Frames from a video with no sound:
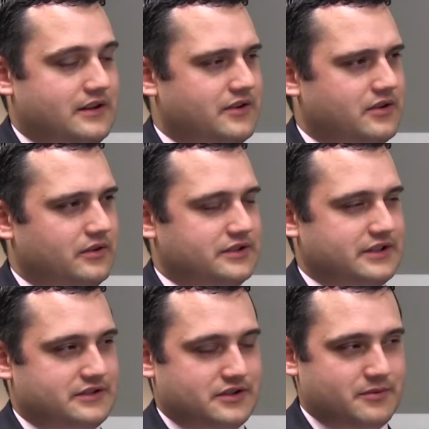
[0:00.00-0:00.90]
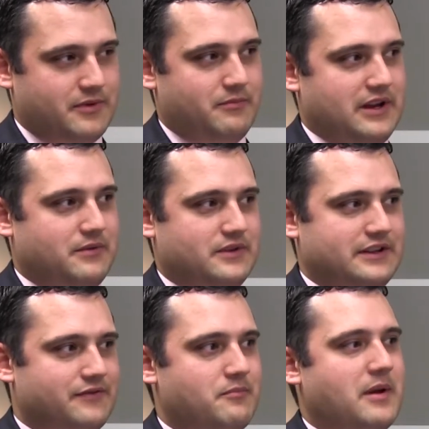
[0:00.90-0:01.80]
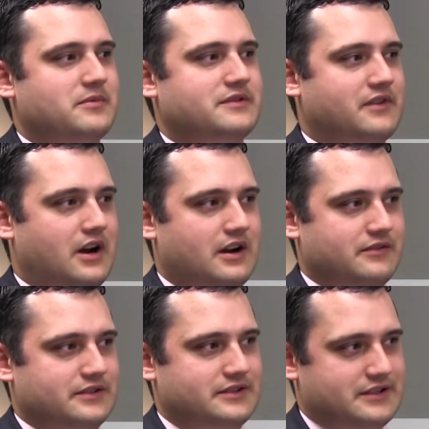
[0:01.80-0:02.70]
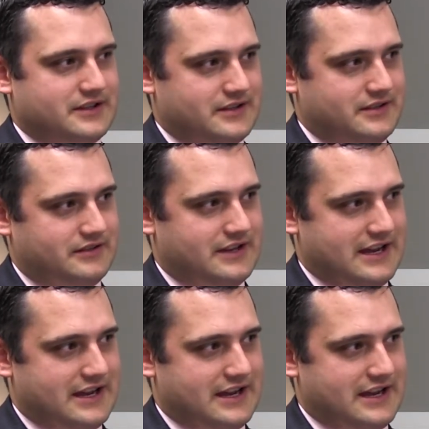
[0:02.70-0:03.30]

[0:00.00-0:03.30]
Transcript: Now your coalition has also been meeting with different members of Congress discussing